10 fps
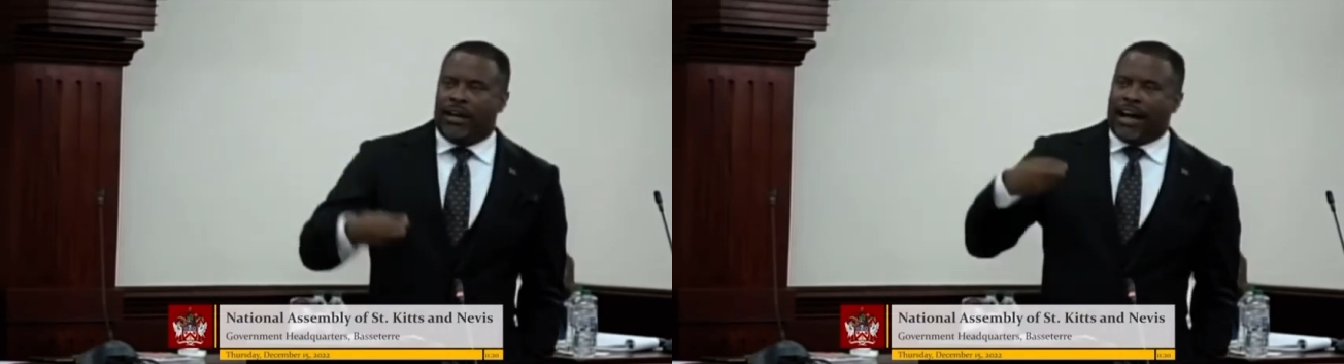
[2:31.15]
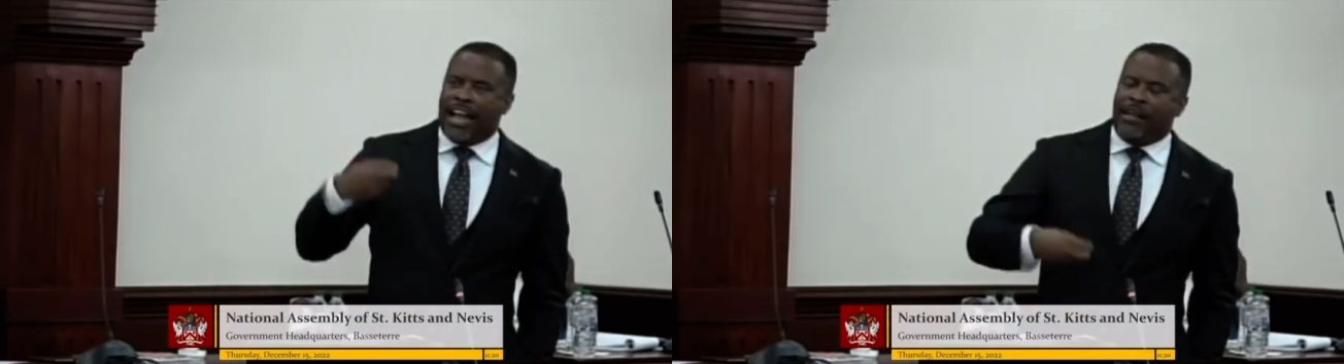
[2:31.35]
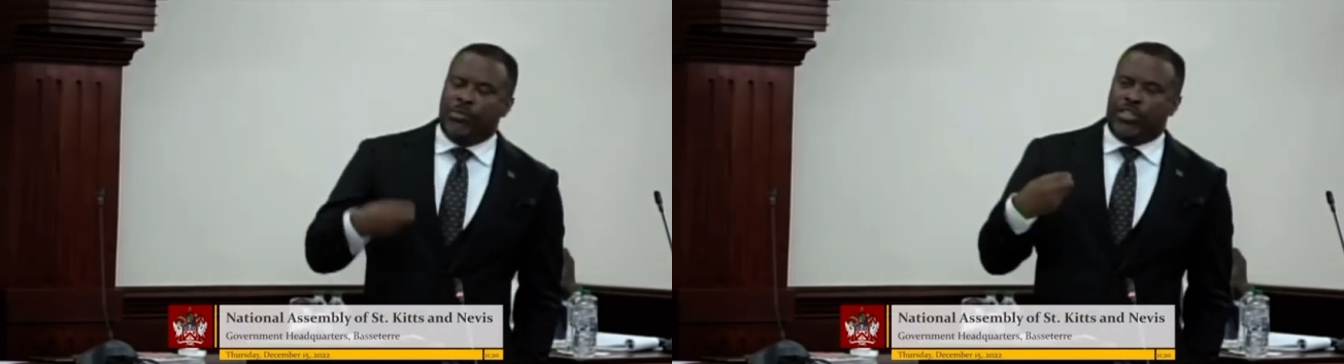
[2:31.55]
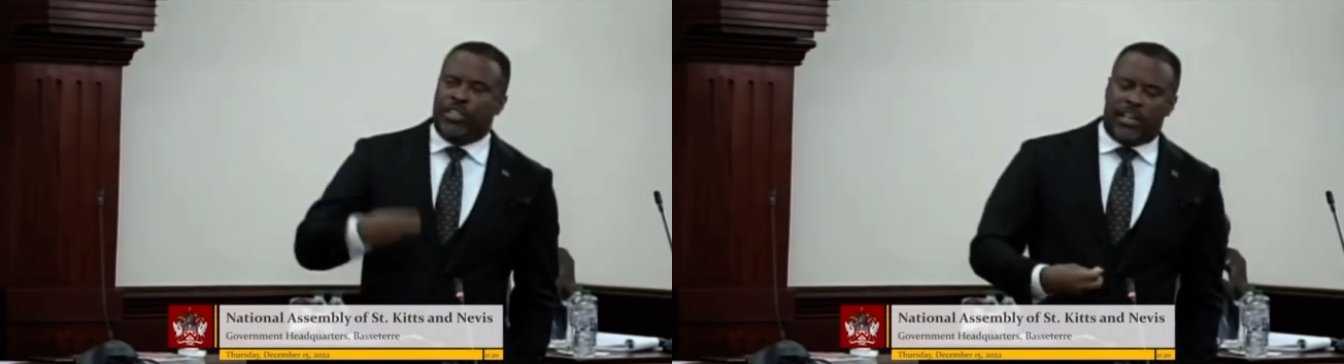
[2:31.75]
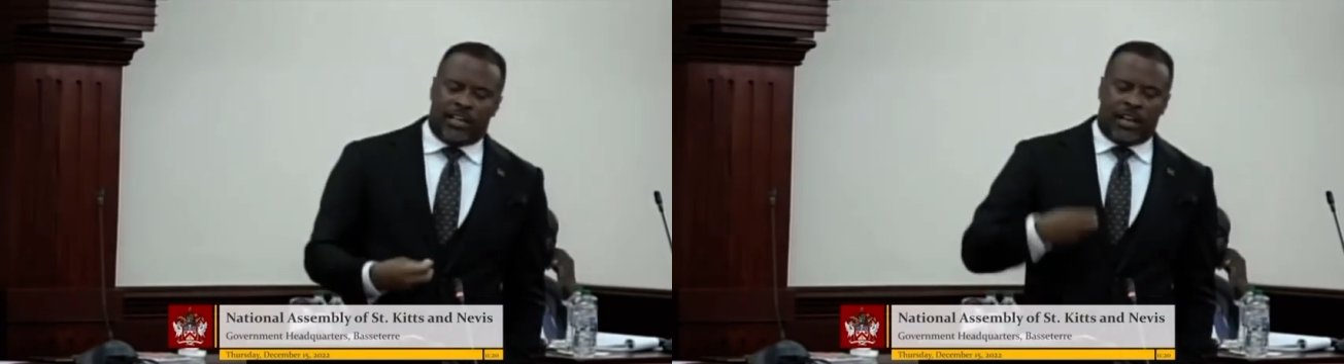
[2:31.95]
I am
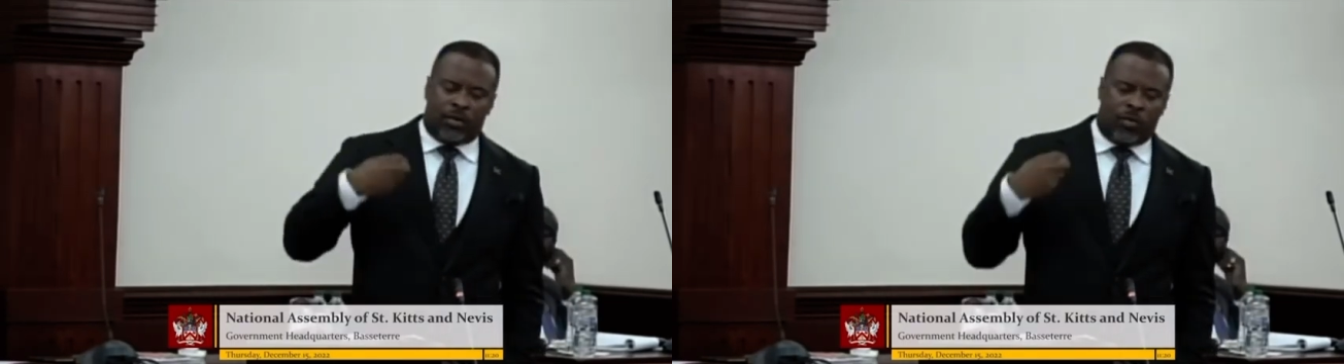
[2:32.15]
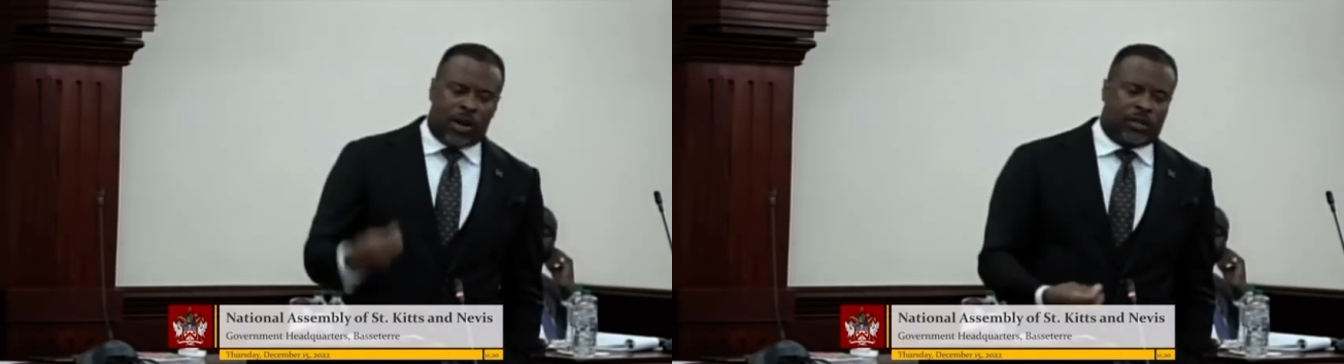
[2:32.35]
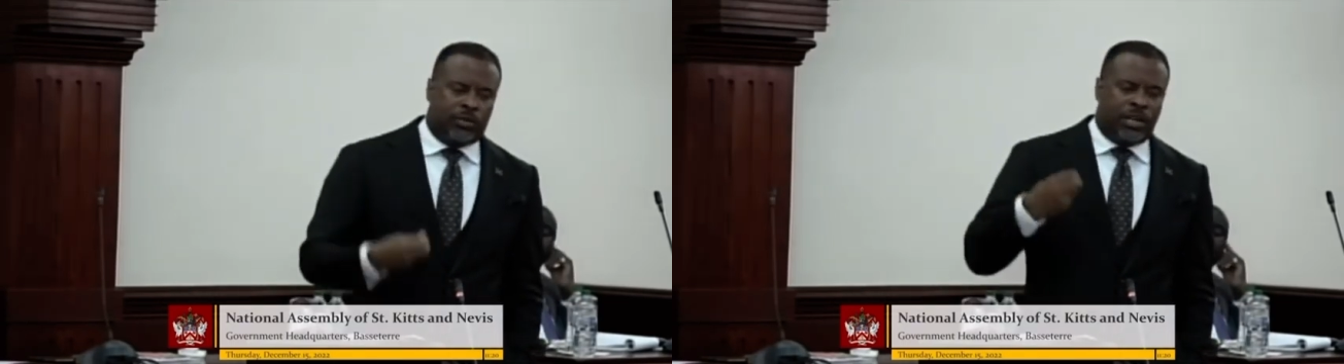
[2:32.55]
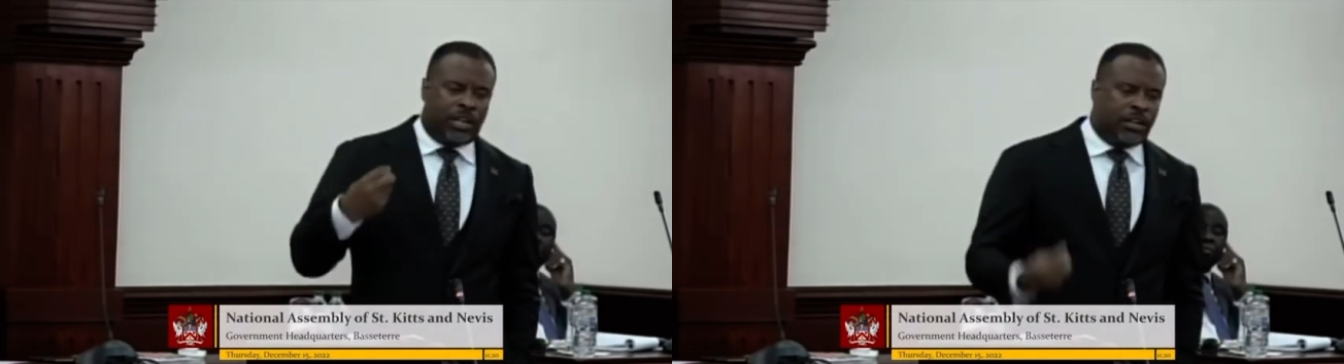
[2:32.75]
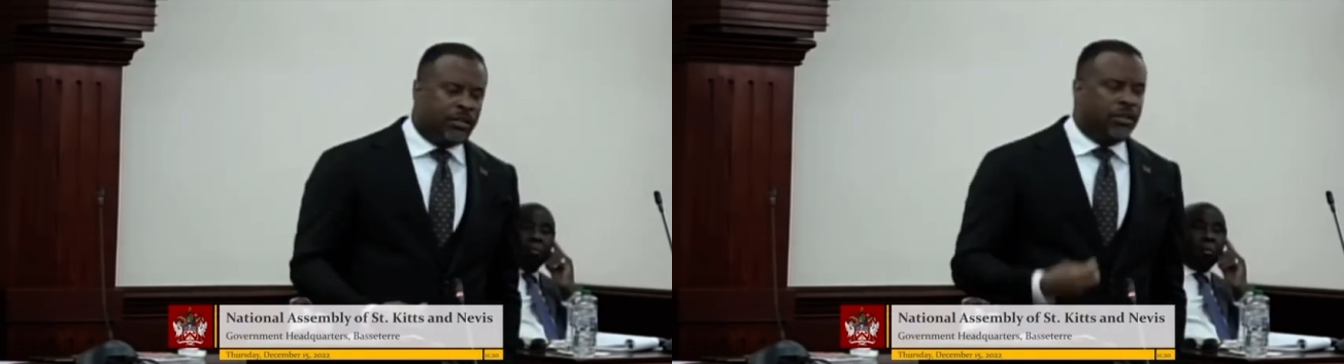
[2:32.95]
saying that what we
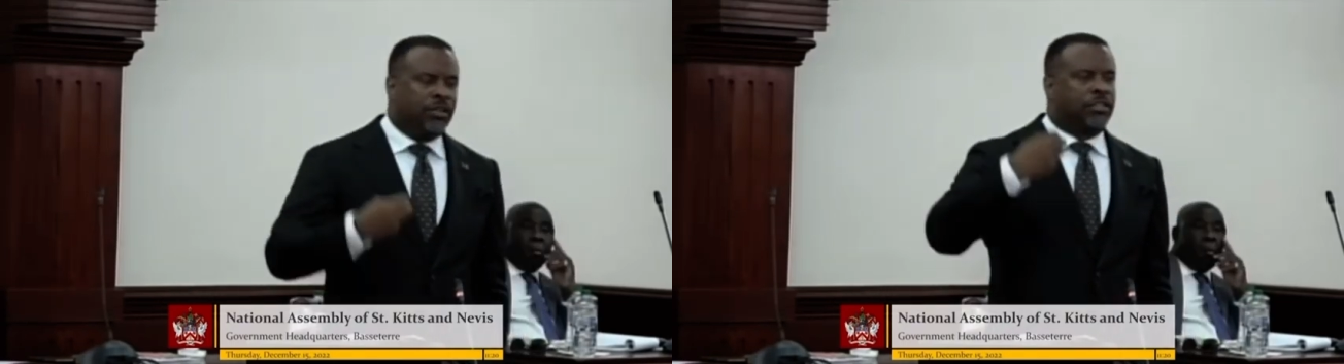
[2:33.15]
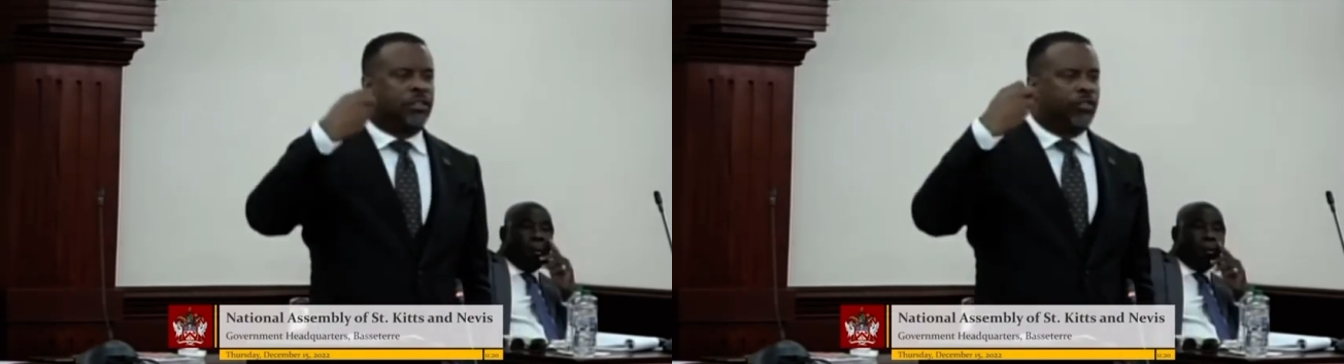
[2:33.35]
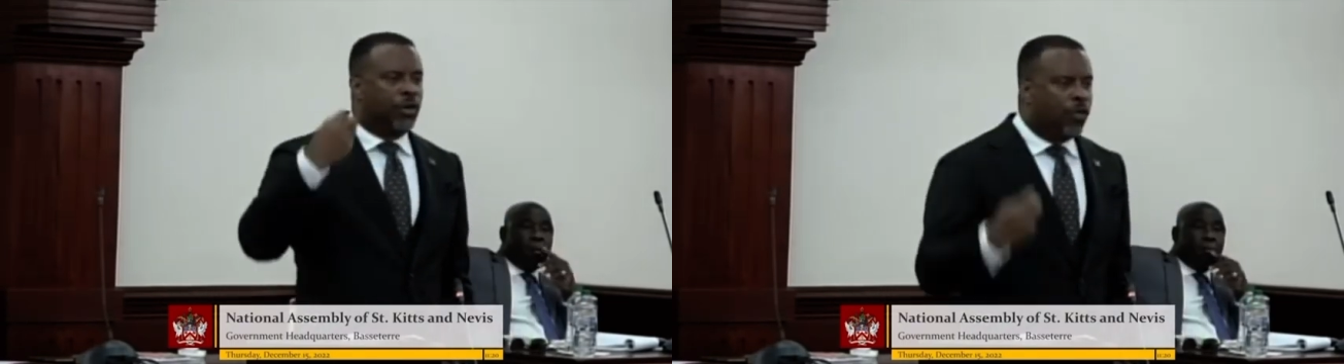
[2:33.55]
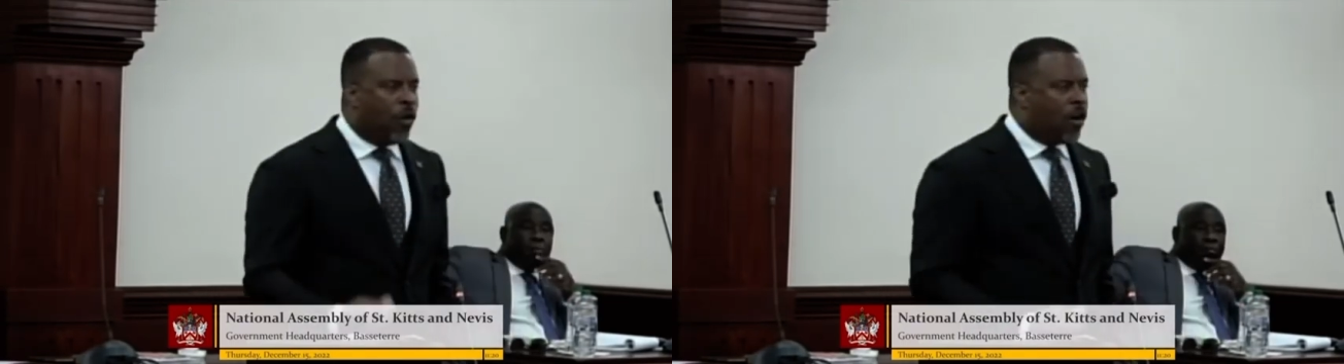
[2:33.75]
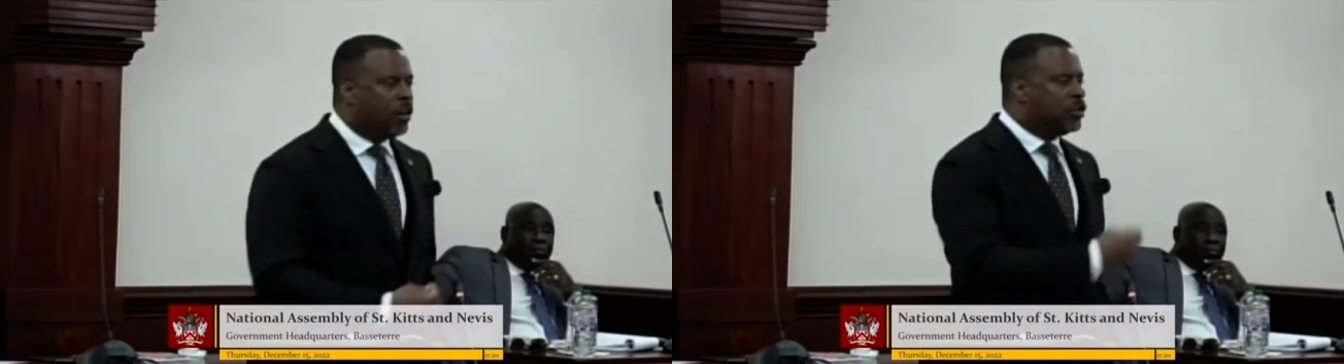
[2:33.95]
need to do is to
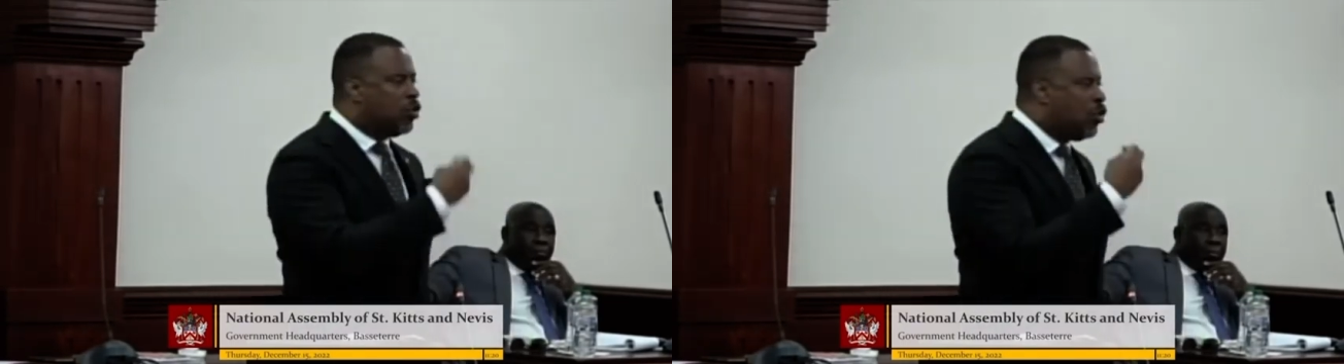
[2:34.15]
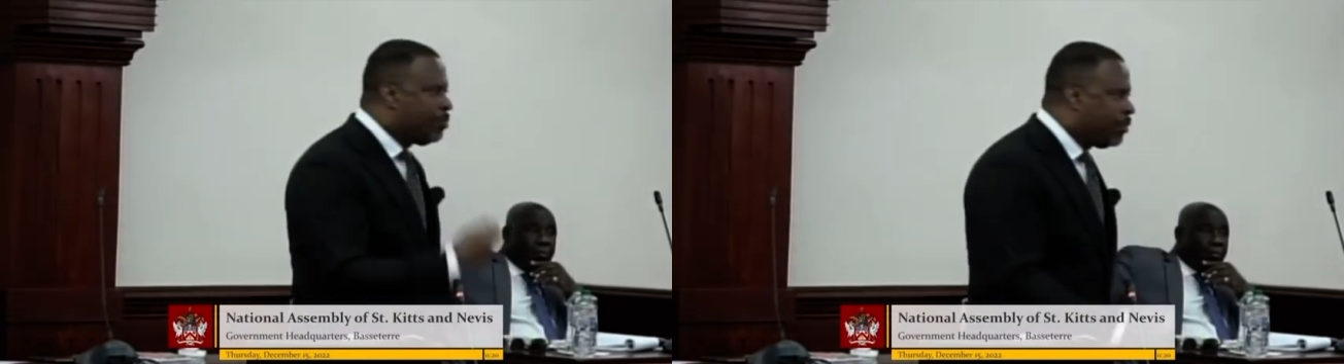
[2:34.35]
reward good